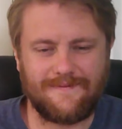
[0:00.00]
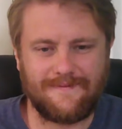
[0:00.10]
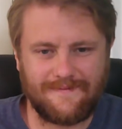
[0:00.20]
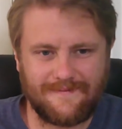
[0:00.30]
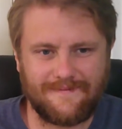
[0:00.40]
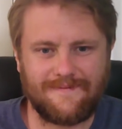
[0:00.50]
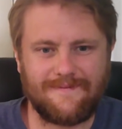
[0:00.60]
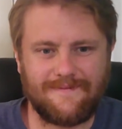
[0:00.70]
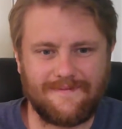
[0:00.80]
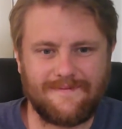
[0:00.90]

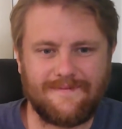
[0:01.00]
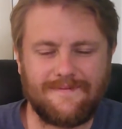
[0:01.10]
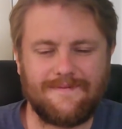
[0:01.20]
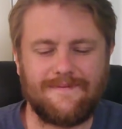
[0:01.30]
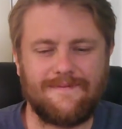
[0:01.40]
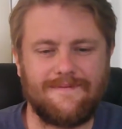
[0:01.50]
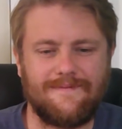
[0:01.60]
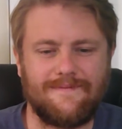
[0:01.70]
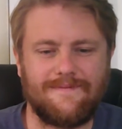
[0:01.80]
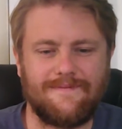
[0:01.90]

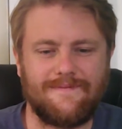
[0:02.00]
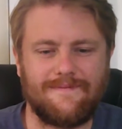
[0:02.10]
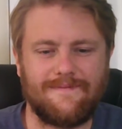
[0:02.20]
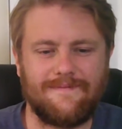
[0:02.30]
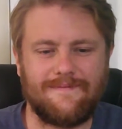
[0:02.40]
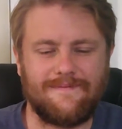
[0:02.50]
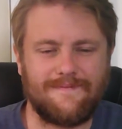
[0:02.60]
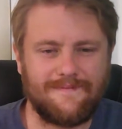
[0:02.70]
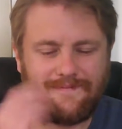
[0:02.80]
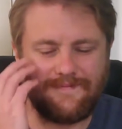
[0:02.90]

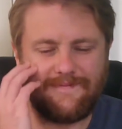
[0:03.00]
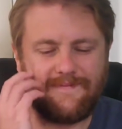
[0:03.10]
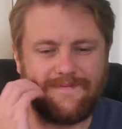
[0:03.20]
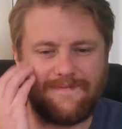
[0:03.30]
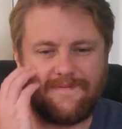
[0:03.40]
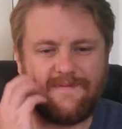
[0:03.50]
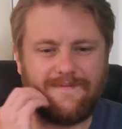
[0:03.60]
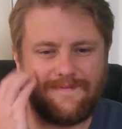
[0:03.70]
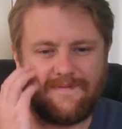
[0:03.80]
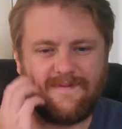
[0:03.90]

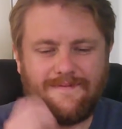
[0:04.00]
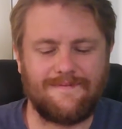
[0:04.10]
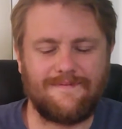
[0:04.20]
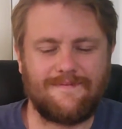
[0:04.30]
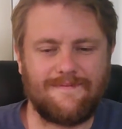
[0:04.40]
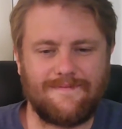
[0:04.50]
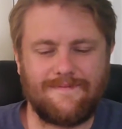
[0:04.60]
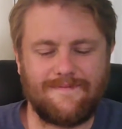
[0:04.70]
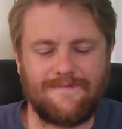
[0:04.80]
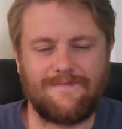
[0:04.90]

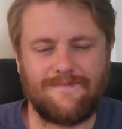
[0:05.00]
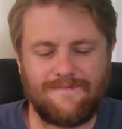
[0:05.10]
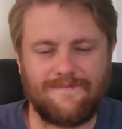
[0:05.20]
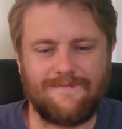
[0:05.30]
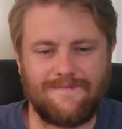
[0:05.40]
(no one is talking)